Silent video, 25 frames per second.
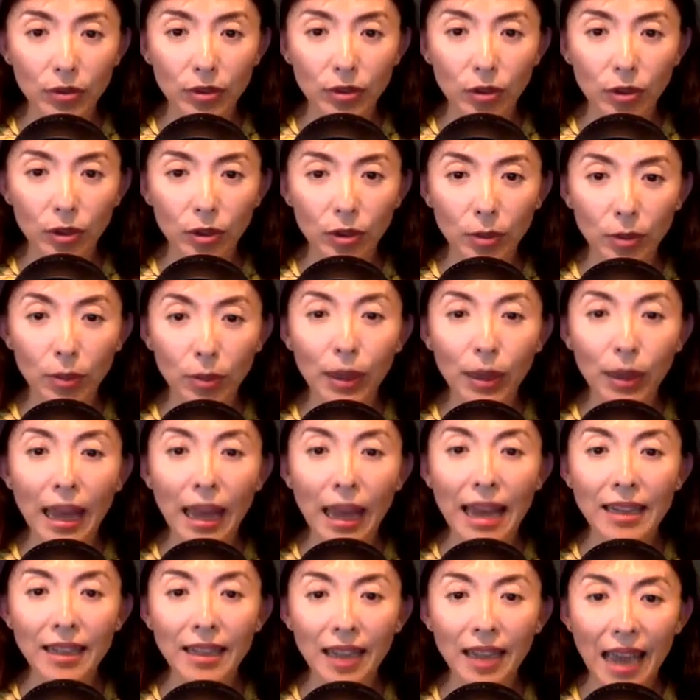So the
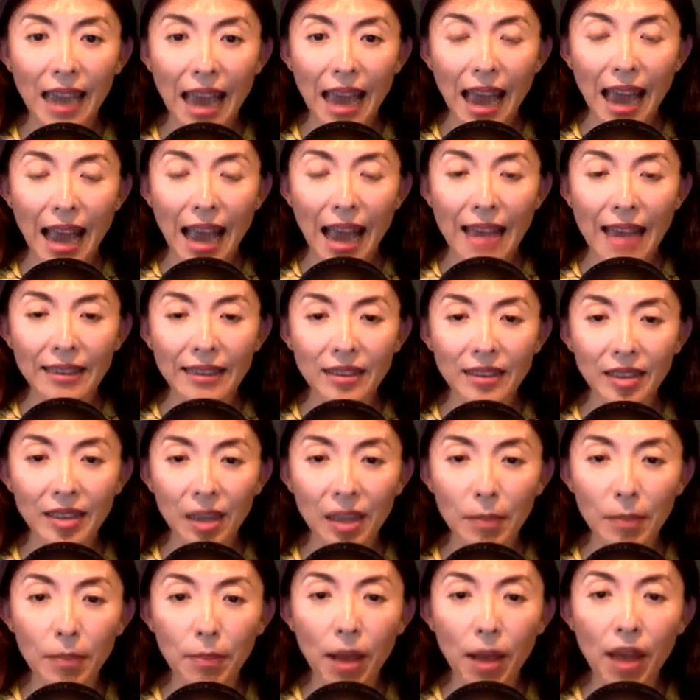plant has the
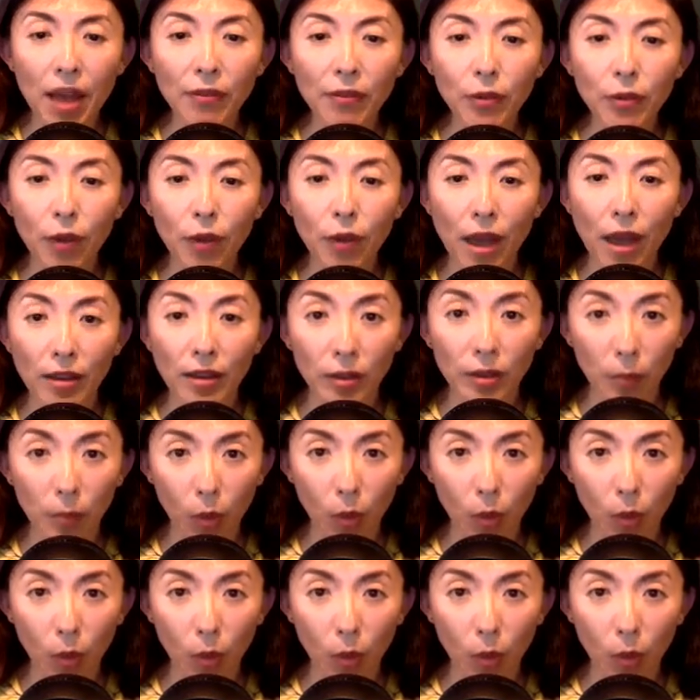above ground